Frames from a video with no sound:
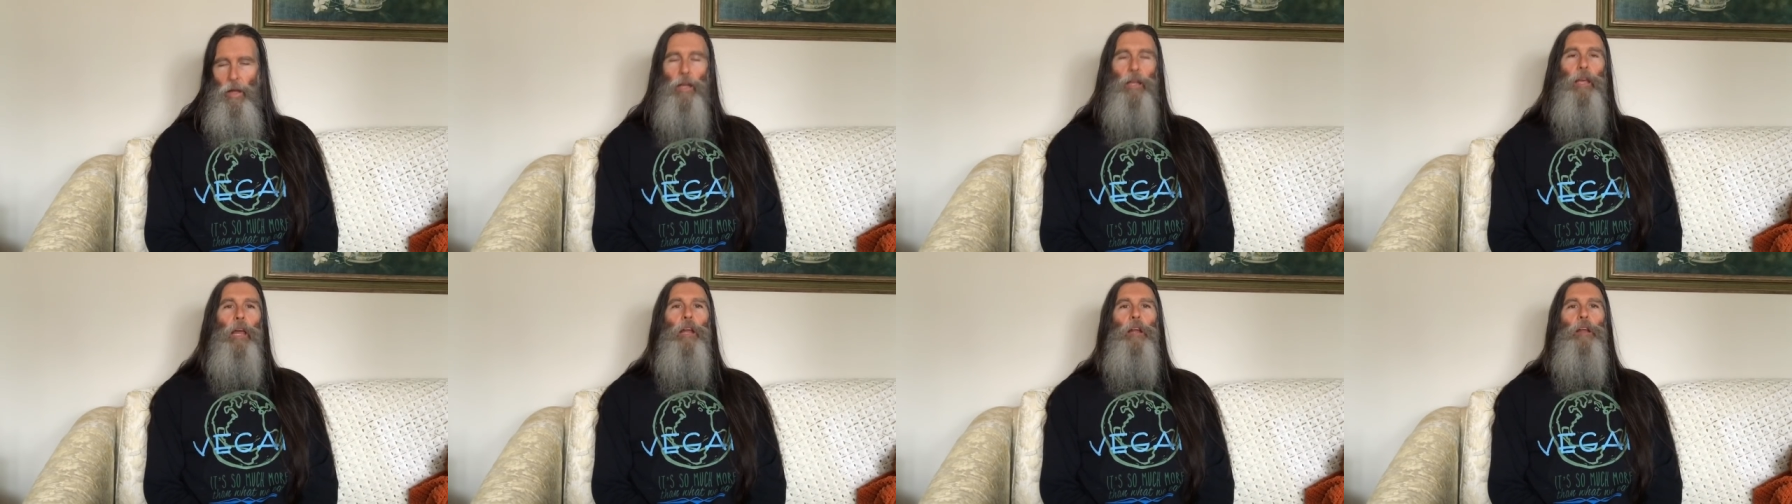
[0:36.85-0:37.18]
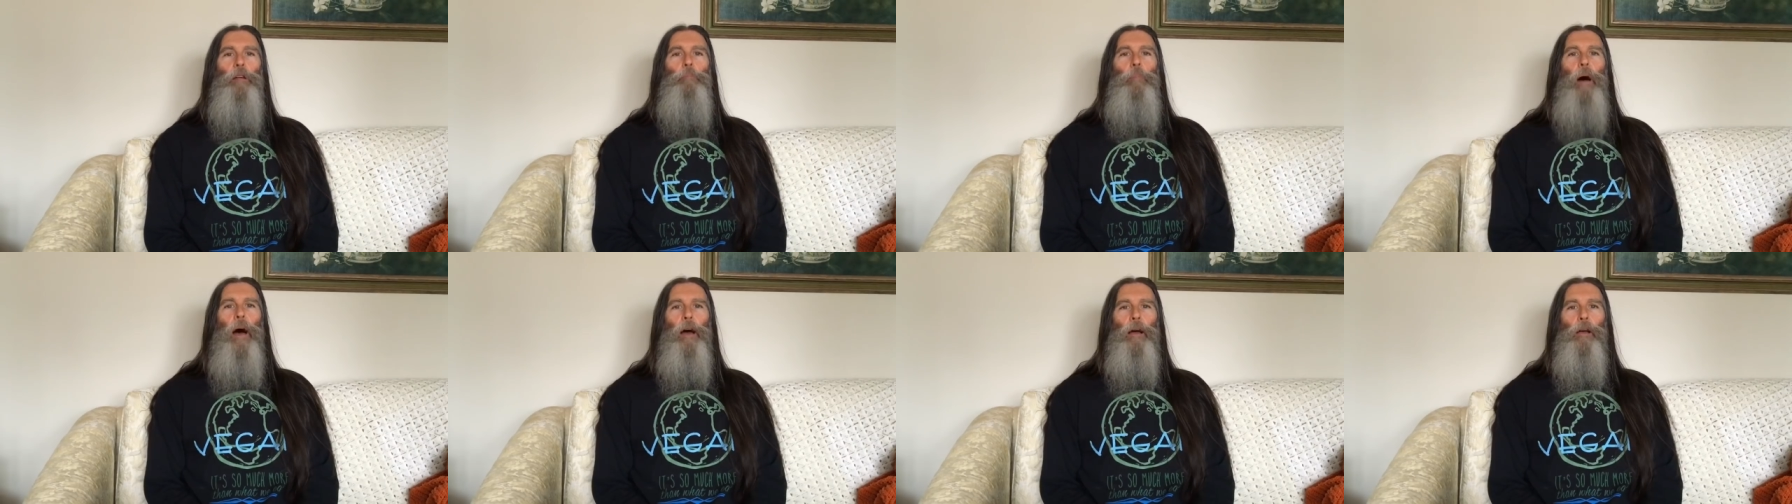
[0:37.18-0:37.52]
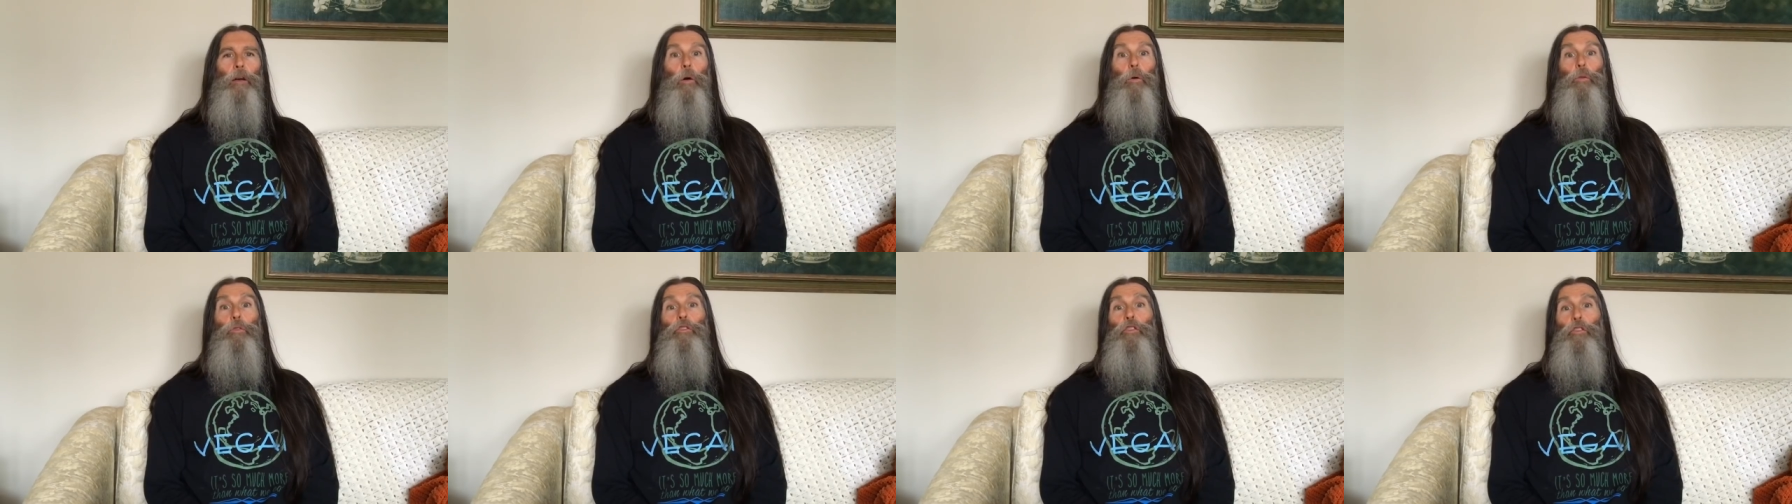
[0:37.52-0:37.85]
getting
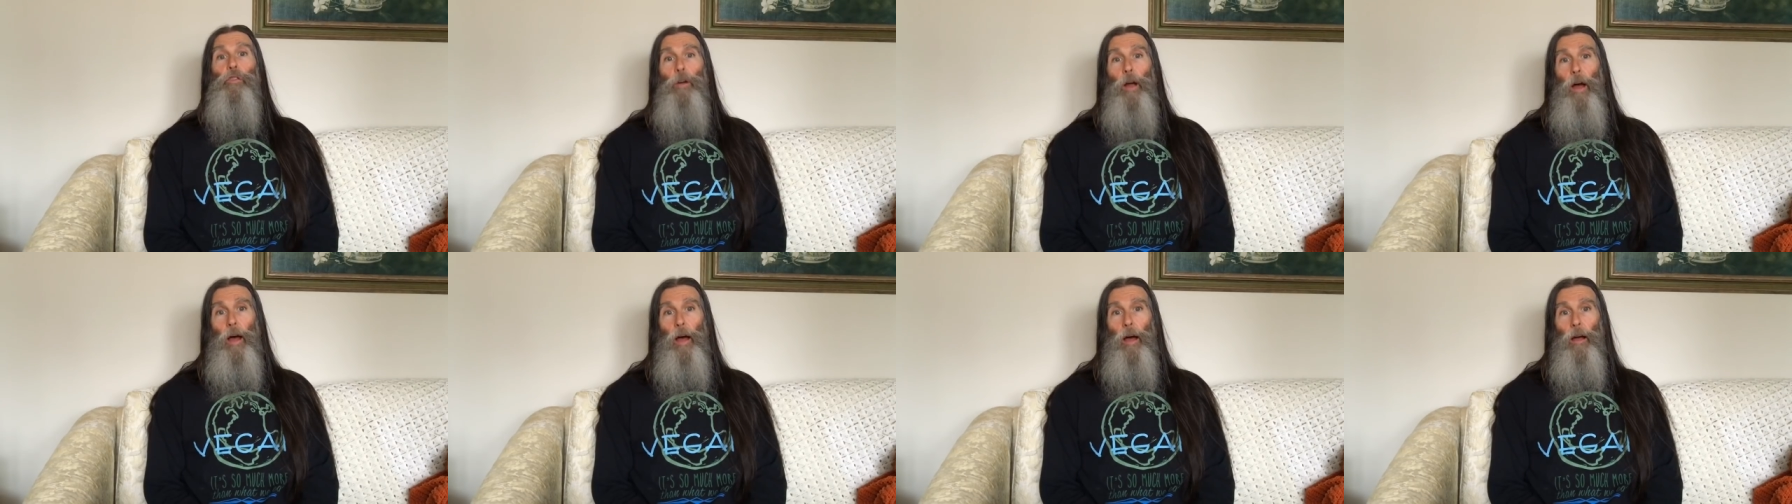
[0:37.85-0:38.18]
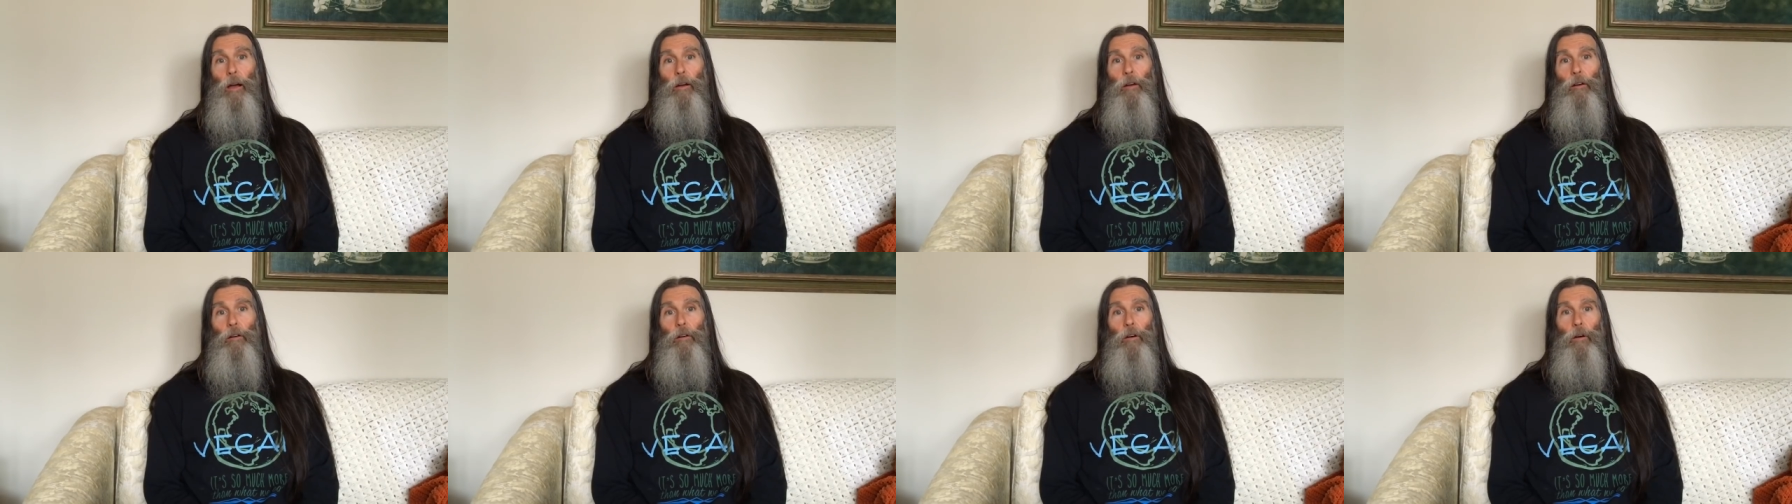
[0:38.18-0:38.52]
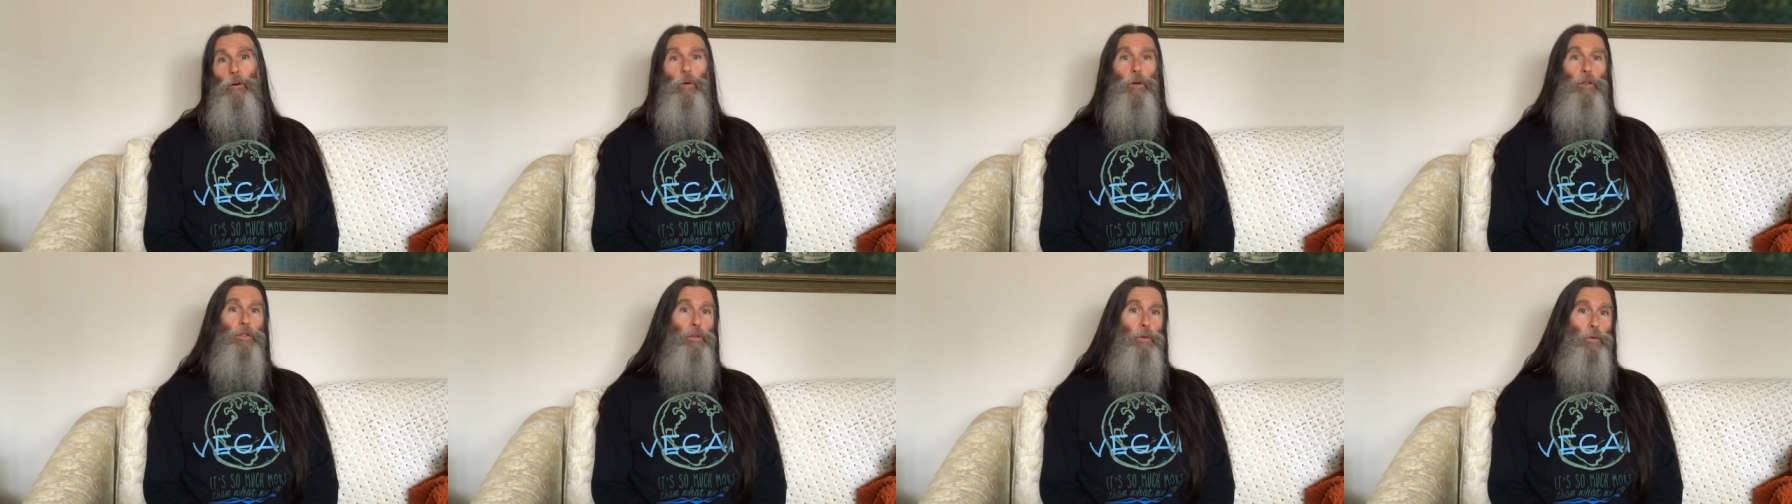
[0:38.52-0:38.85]
back on track
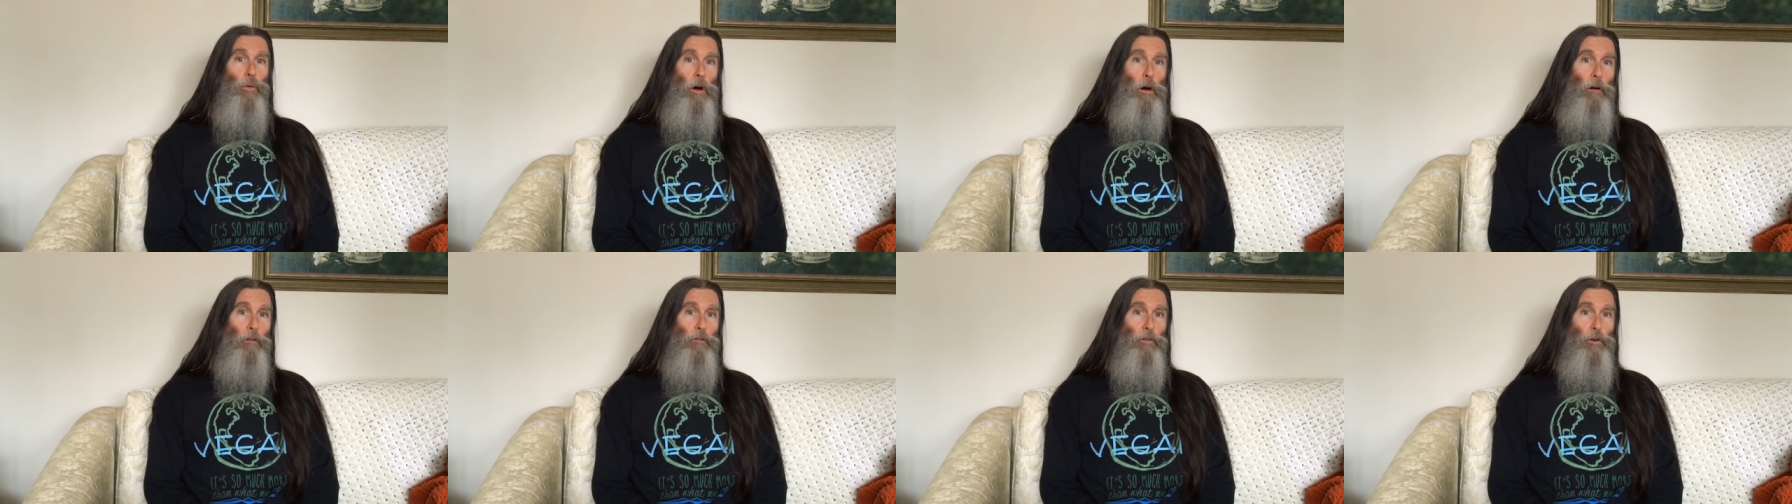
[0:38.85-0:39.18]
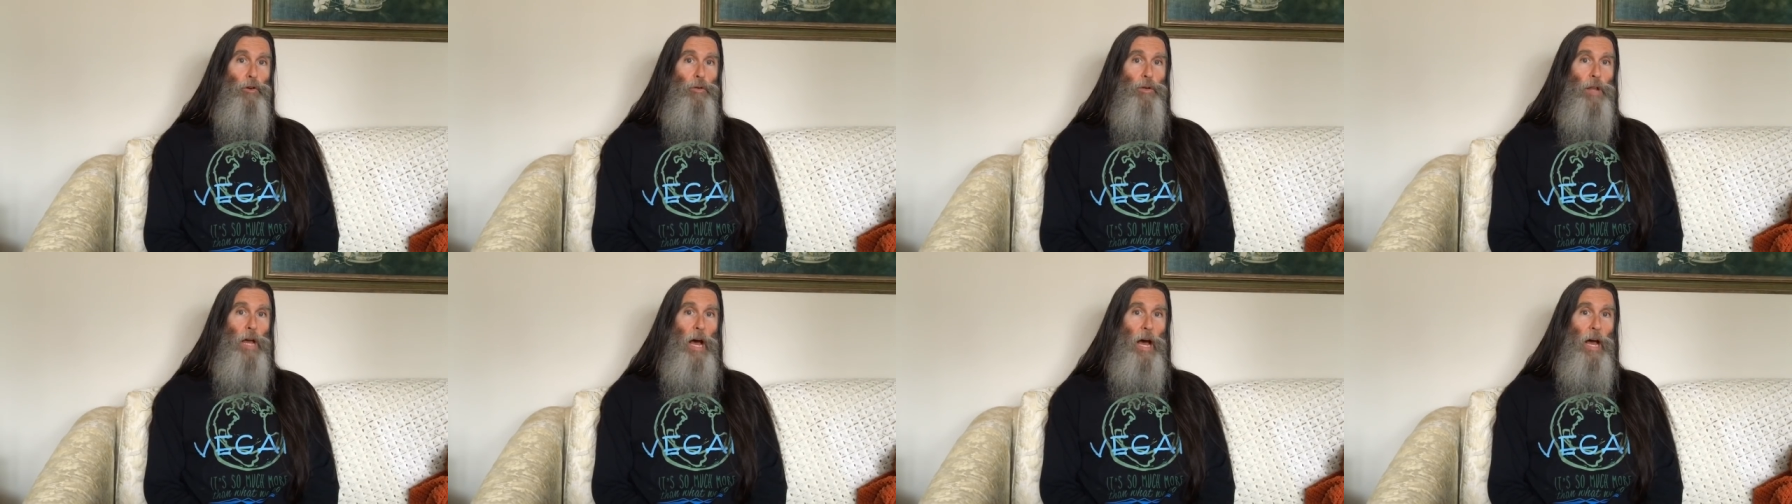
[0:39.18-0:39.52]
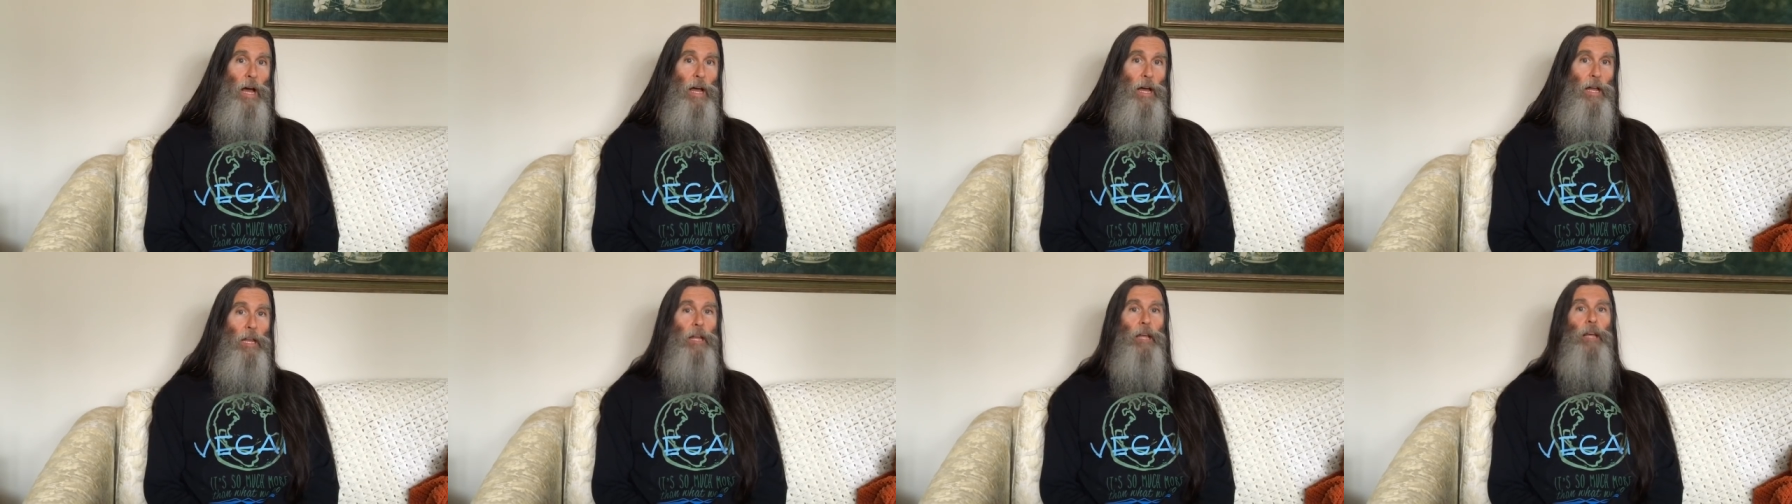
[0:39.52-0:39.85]
with the raw food
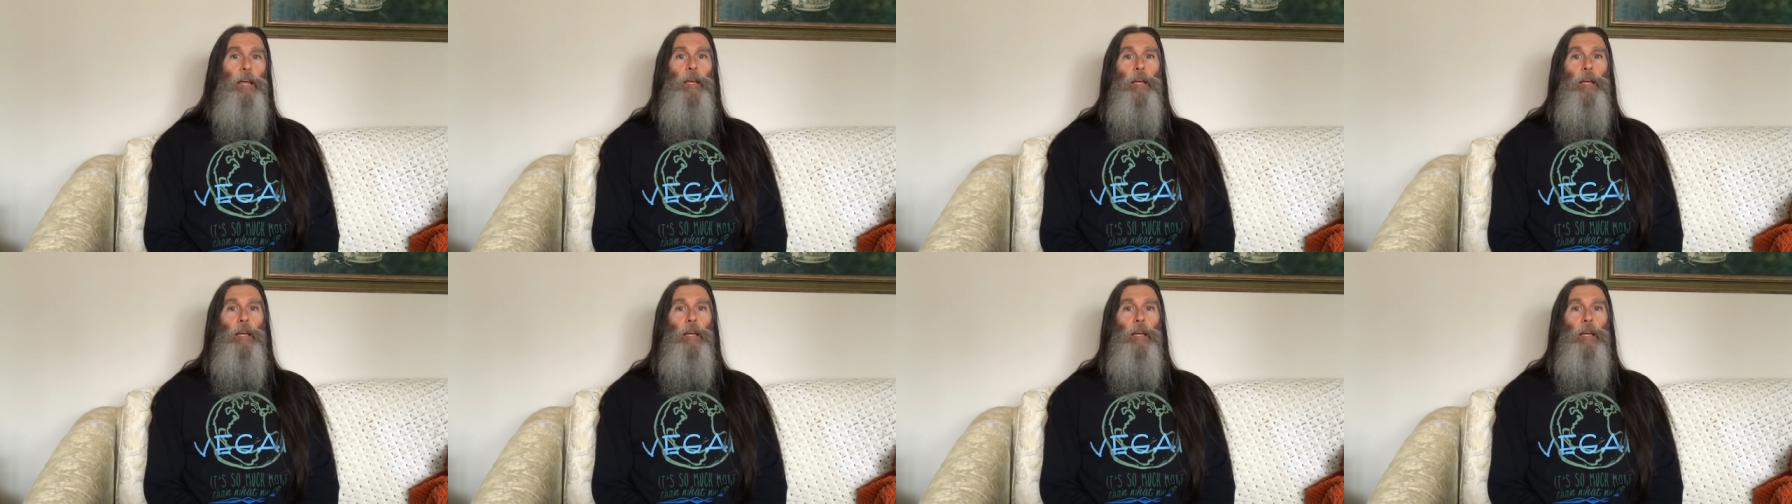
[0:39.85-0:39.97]
diet